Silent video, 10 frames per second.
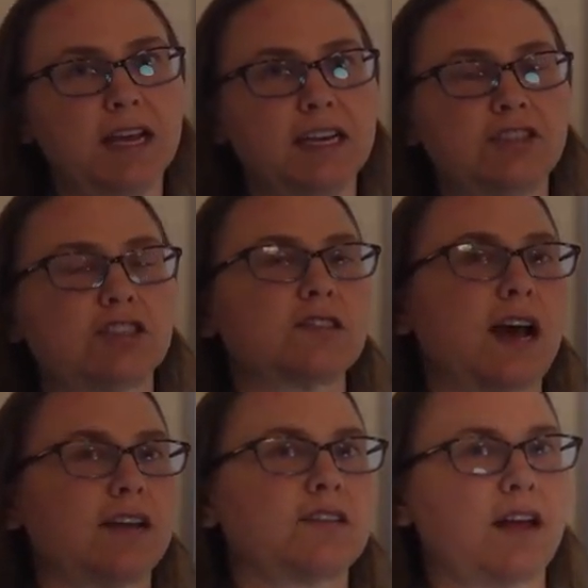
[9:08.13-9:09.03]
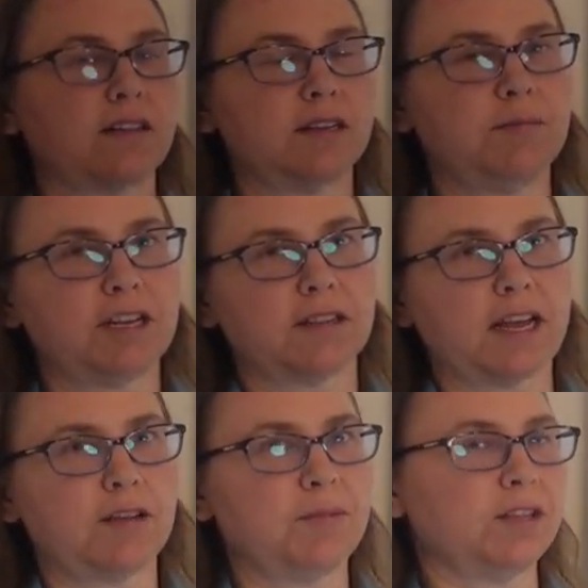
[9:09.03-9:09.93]
It just has that limited
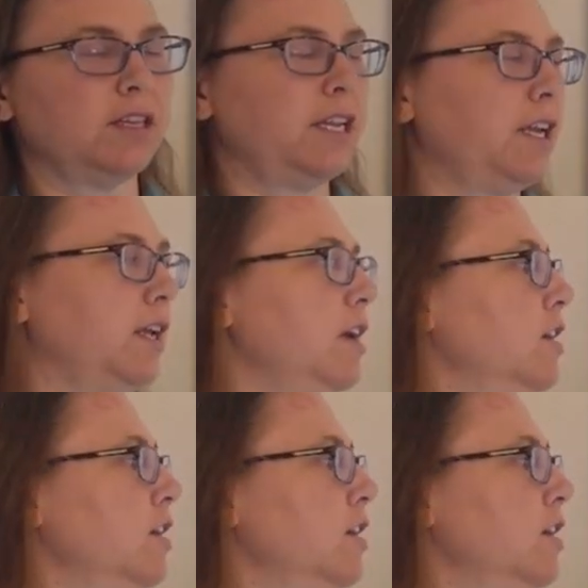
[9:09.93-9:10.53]
liability.